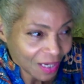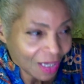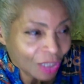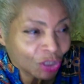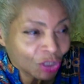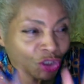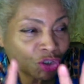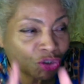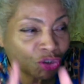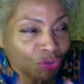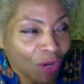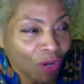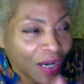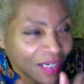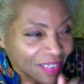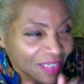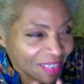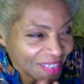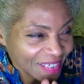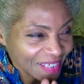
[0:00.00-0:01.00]

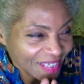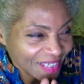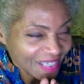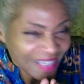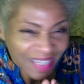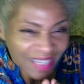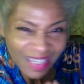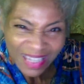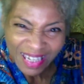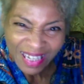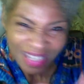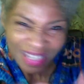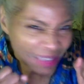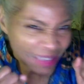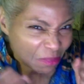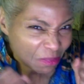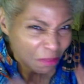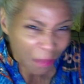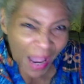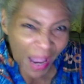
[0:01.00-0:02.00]
Trust his
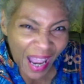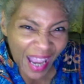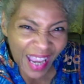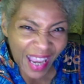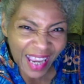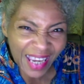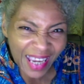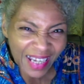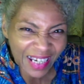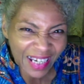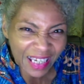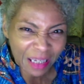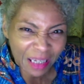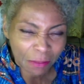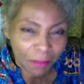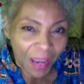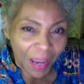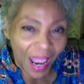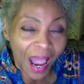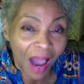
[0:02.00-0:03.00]
mighty
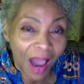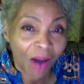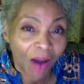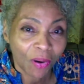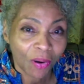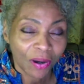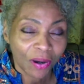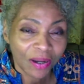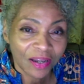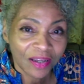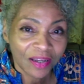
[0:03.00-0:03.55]
power.